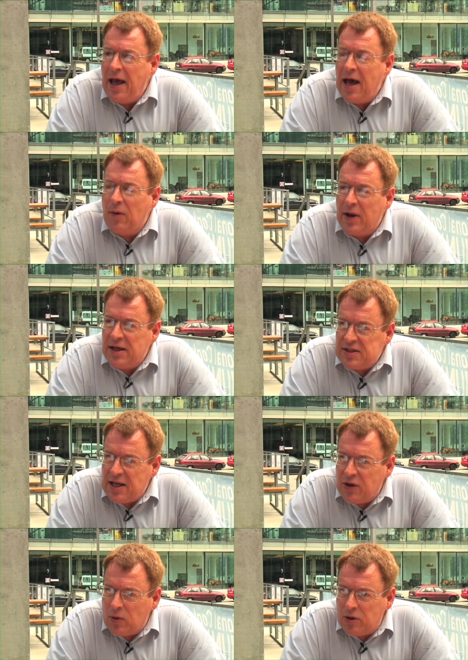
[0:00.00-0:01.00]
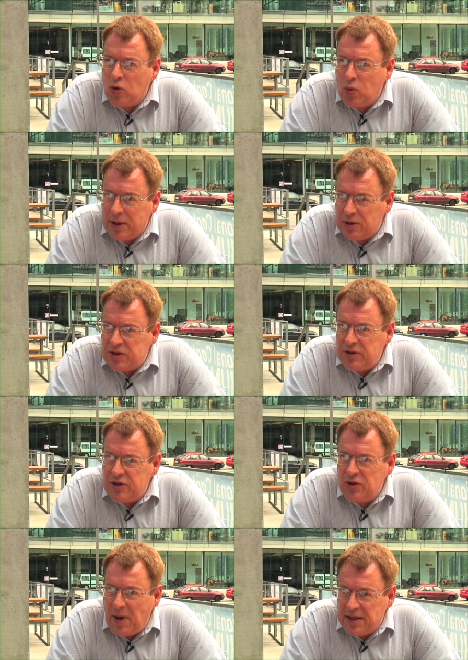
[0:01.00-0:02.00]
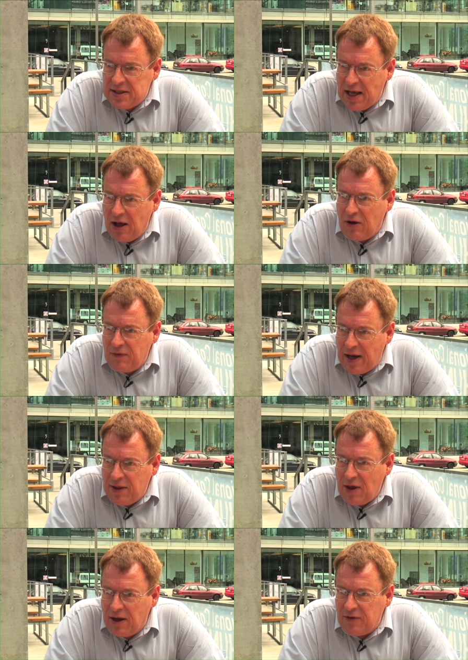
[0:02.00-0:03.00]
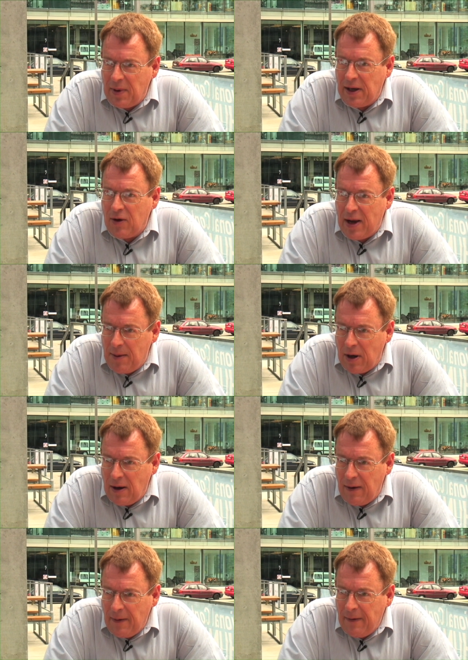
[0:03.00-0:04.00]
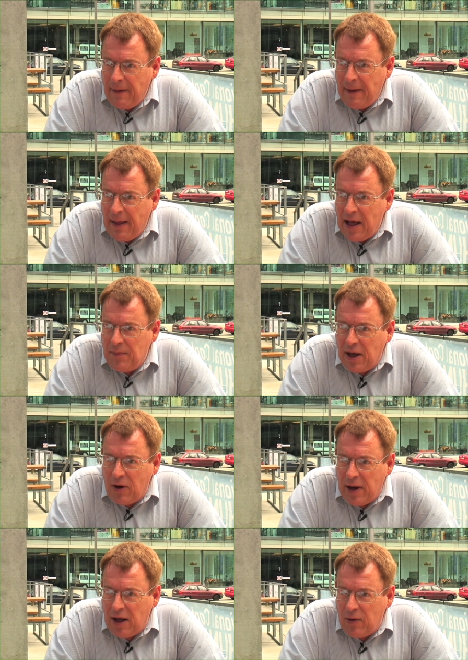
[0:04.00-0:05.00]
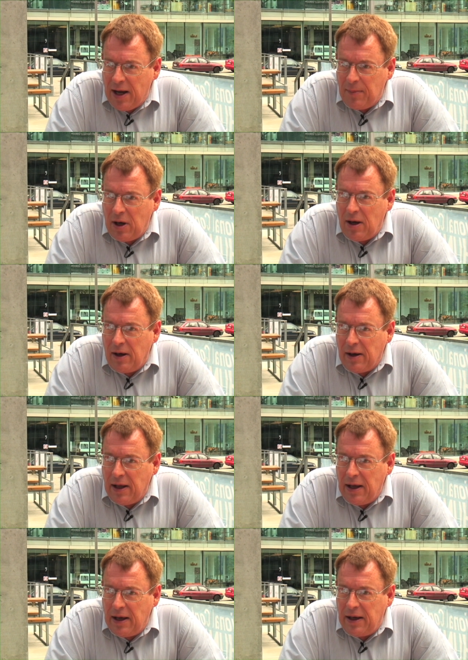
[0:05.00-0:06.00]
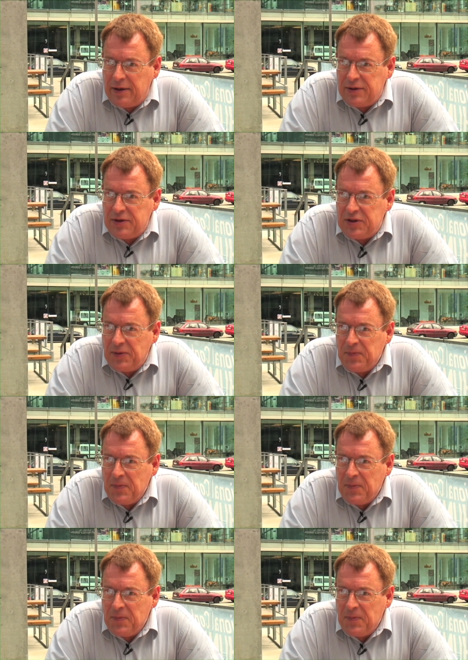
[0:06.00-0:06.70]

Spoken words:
And when I said the word quilt to myself, I thought of my grandma and my great-grandma, and